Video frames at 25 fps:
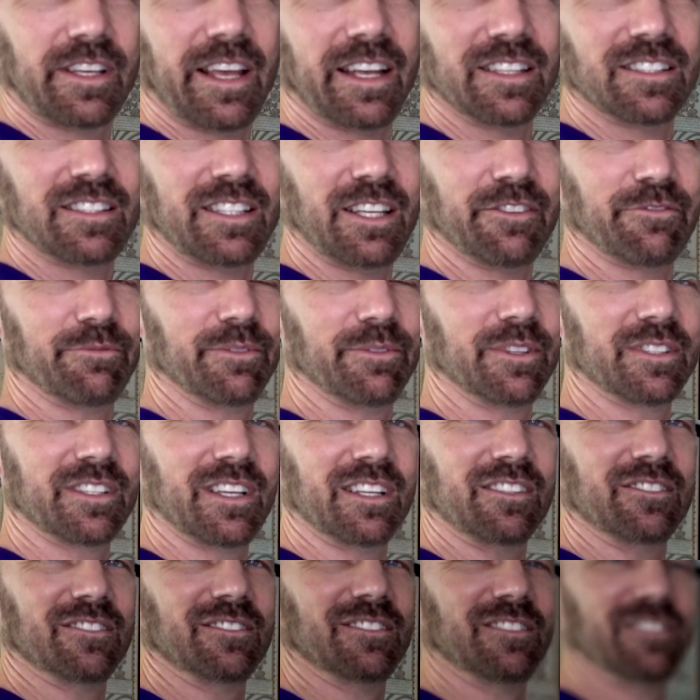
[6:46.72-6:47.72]
Can't see it from this
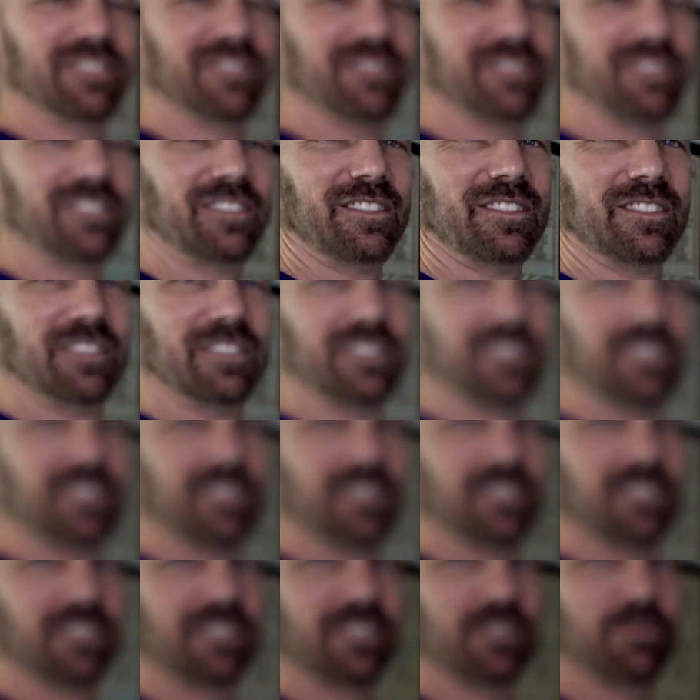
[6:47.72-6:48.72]
angle.
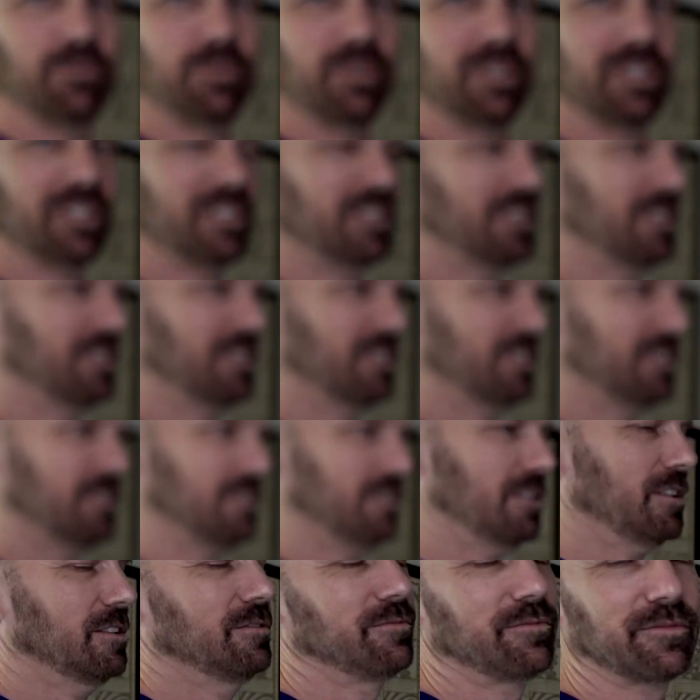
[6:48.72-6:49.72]
One.
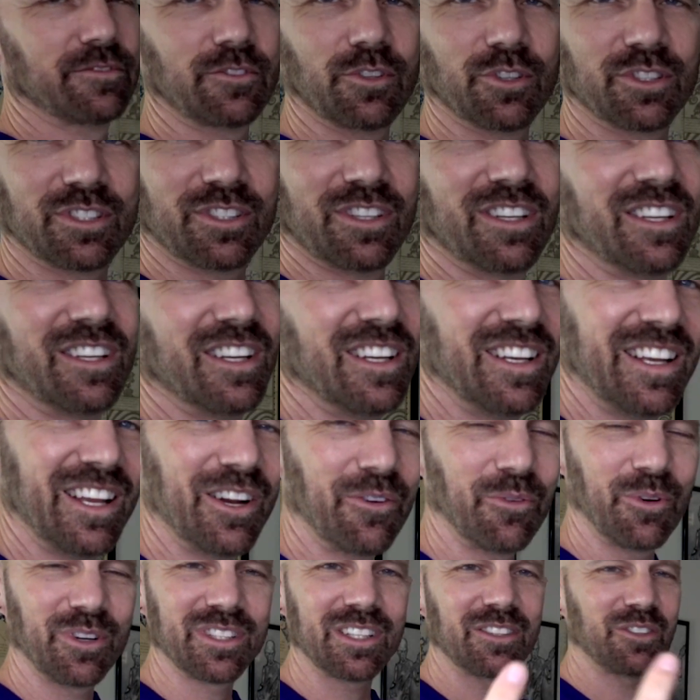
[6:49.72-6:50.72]
Oh, of course,
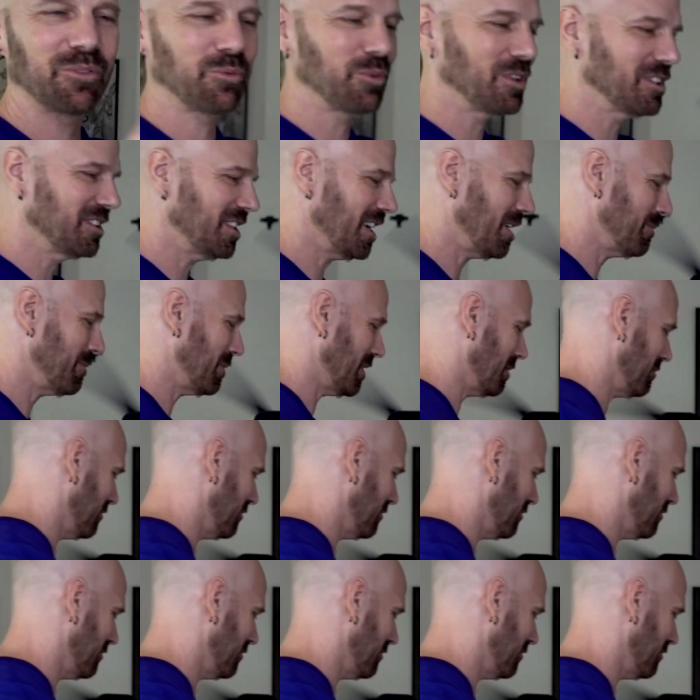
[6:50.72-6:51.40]
it works after one time when